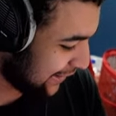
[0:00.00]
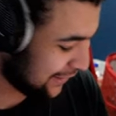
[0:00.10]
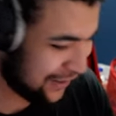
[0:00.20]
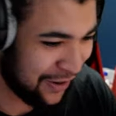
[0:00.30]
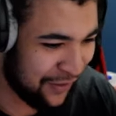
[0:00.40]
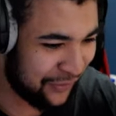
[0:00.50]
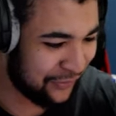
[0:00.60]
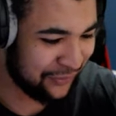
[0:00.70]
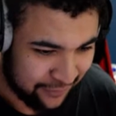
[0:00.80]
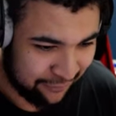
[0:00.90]

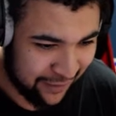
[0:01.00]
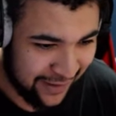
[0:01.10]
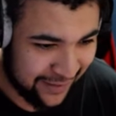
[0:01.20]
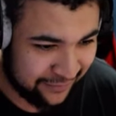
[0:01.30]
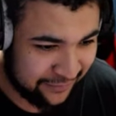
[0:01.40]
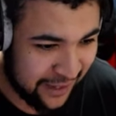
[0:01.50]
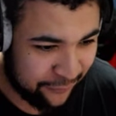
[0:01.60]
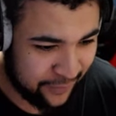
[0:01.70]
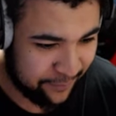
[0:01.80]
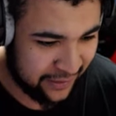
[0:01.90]
Cold. Right, that's
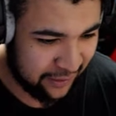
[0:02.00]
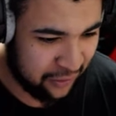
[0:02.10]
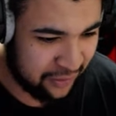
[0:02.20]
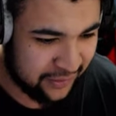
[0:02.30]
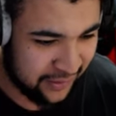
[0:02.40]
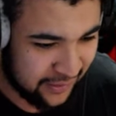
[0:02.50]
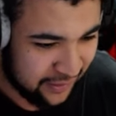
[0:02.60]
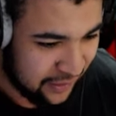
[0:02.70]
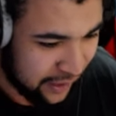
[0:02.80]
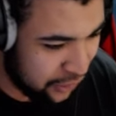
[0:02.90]
definitely being locked.
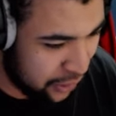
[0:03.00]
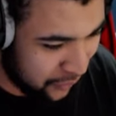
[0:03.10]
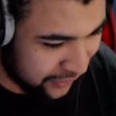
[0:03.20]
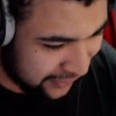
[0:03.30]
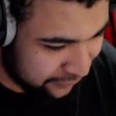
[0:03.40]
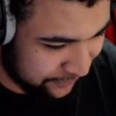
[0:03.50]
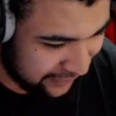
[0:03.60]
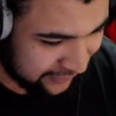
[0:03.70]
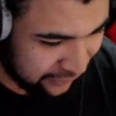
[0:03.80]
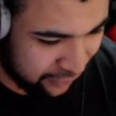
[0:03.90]
I don't know what this means. I
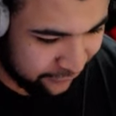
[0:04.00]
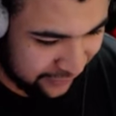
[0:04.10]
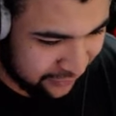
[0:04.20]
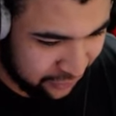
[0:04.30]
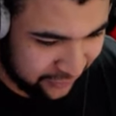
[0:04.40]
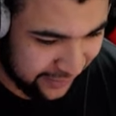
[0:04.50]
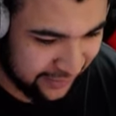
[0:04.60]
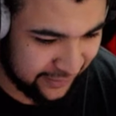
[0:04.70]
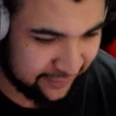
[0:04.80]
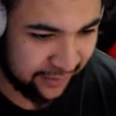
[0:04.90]
don't know if that's the new
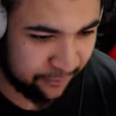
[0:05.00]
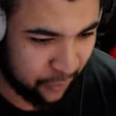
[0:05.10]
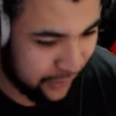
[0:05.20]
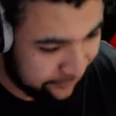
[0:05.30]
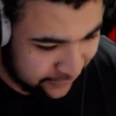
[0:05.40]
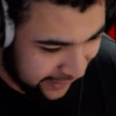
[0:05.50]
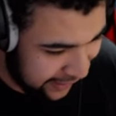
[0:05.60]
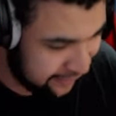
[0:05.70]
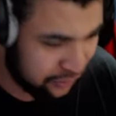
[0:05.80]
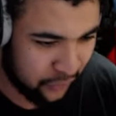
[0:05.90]
technique symbol. We'll have to get
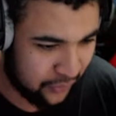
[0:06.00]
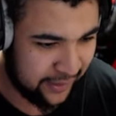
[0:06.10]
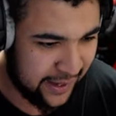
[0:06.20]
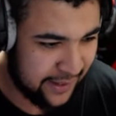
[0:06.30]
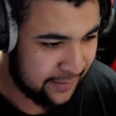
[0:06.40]
into all of that.